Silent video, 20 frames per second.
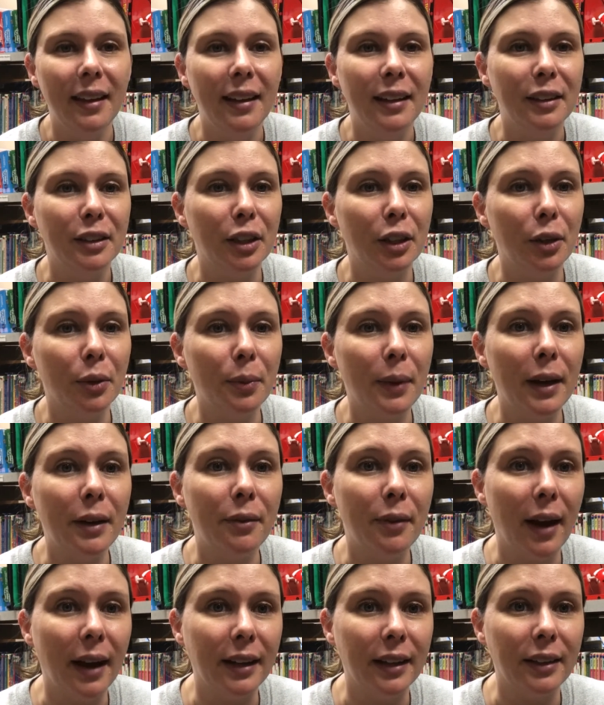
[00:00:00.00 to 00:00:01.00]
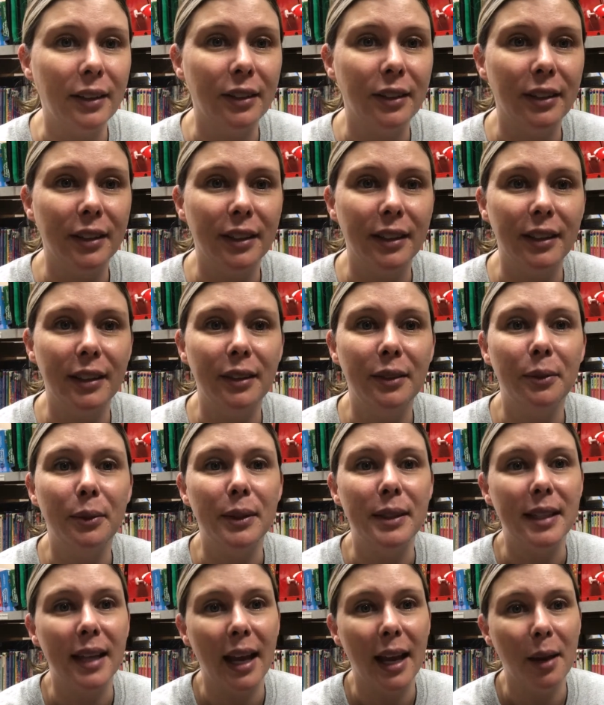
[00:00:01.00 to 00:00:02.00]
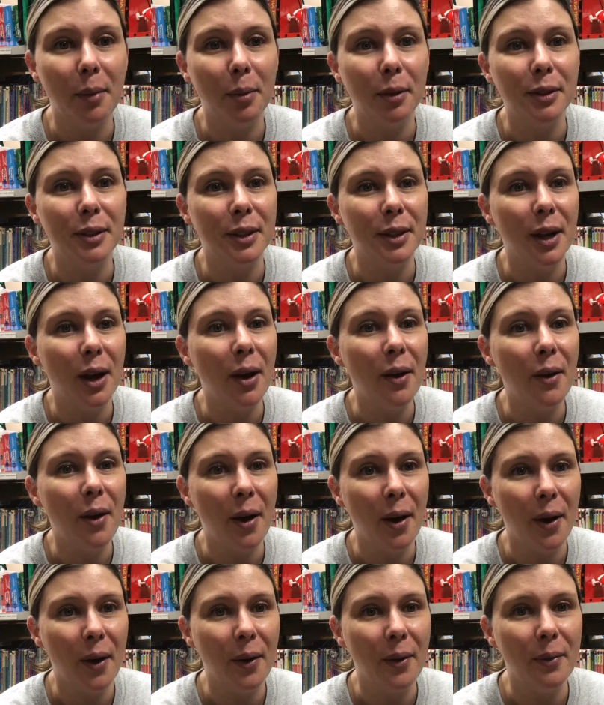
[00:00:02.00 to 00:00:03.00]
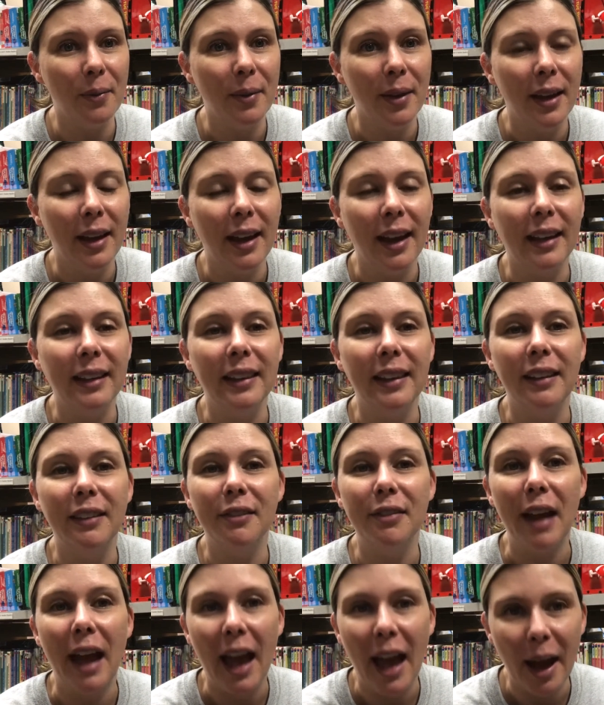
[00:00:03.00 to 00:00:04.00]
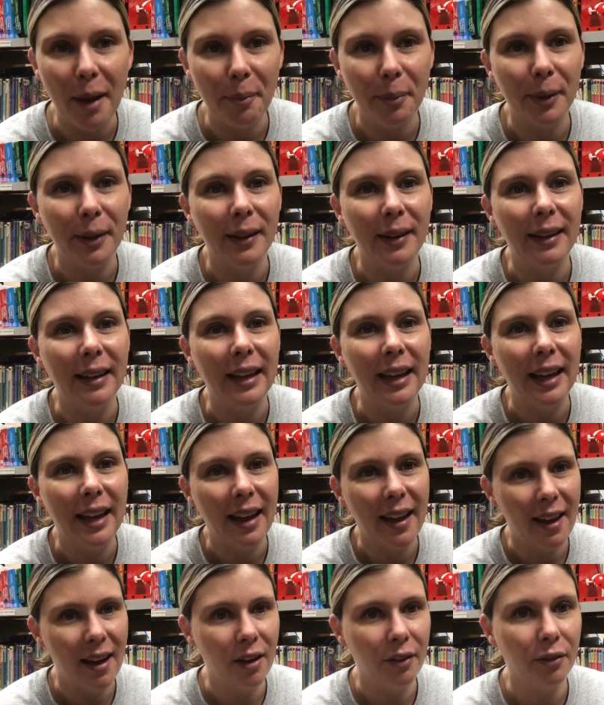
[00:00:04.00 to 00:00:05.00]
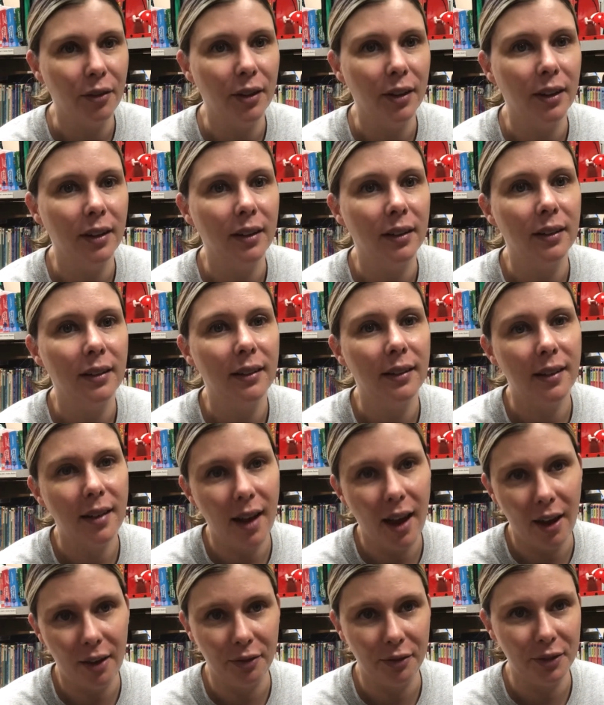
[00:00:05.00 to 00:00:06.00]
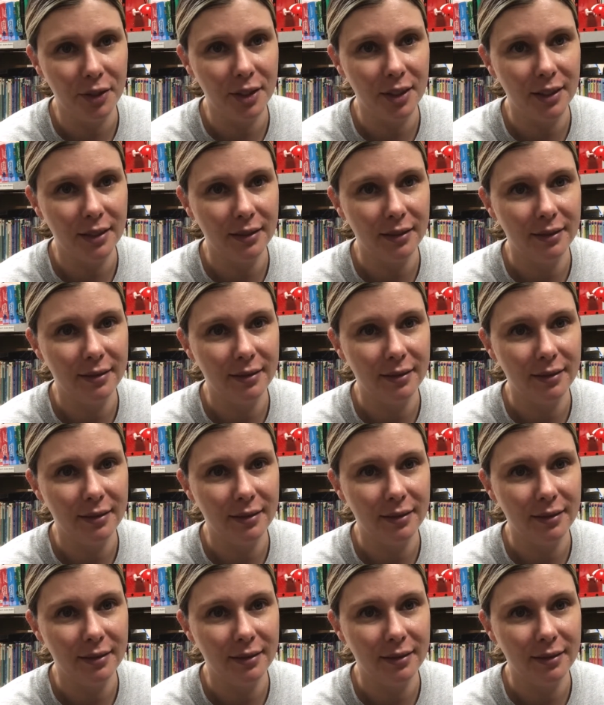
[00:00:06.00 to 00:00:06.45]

Little Red Riding Hood was able to go home and live happily ever after.